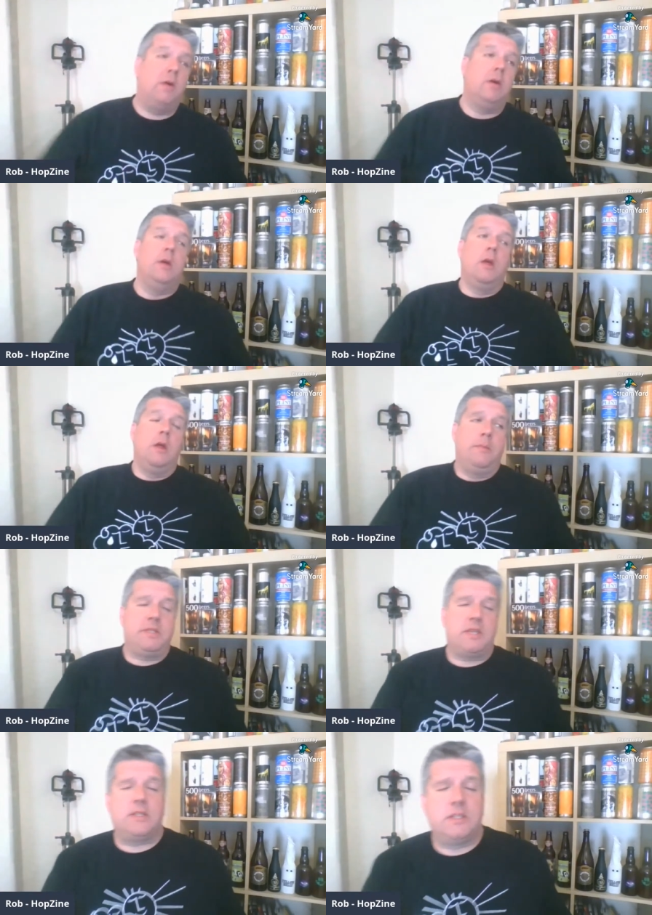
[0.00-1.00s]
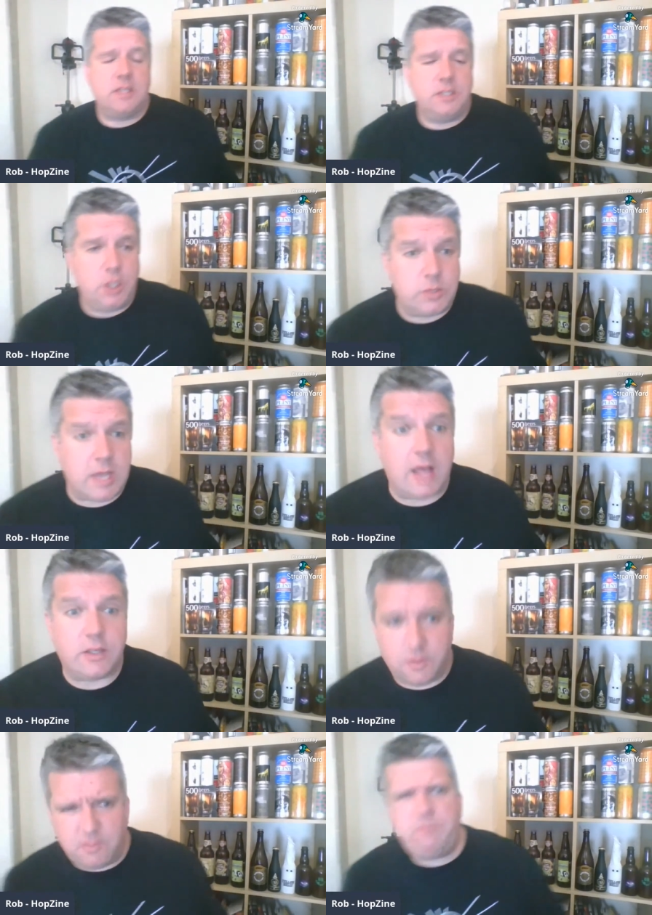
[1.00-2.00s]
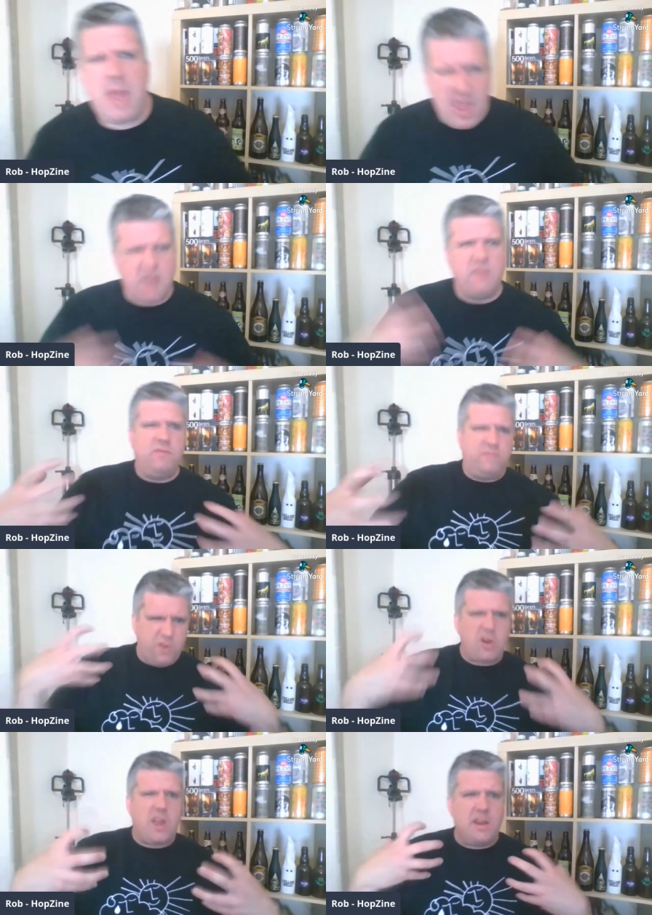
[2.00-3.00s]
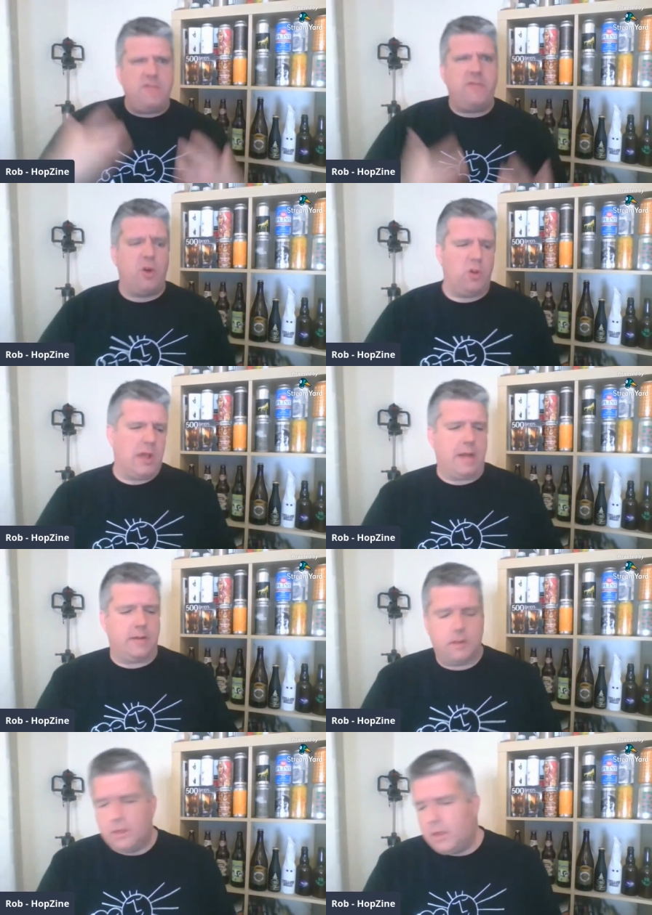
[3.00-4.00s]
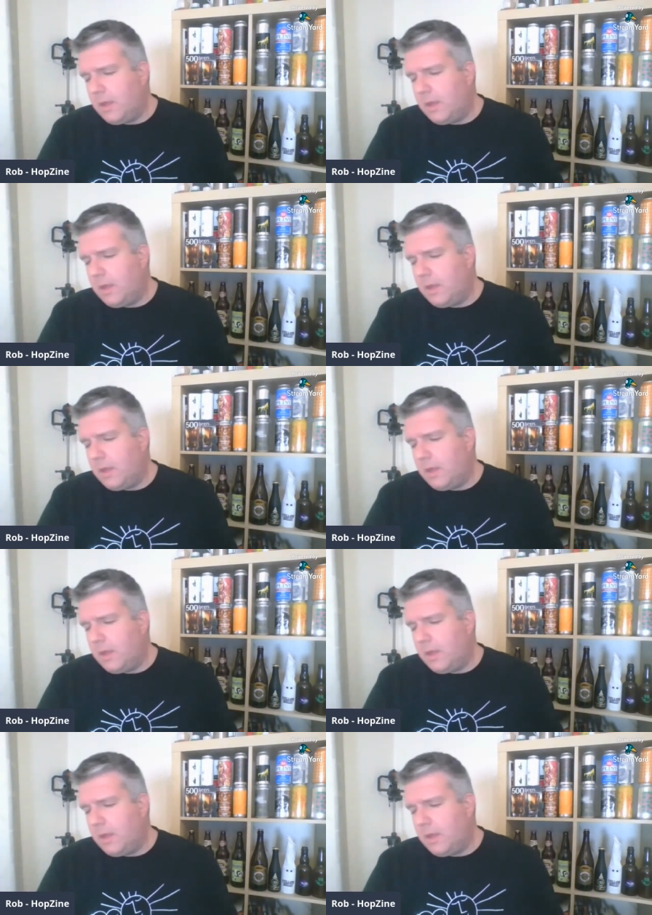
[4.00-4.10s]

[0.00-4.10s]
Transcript: or Persistence is Utile. So big fucking full lad.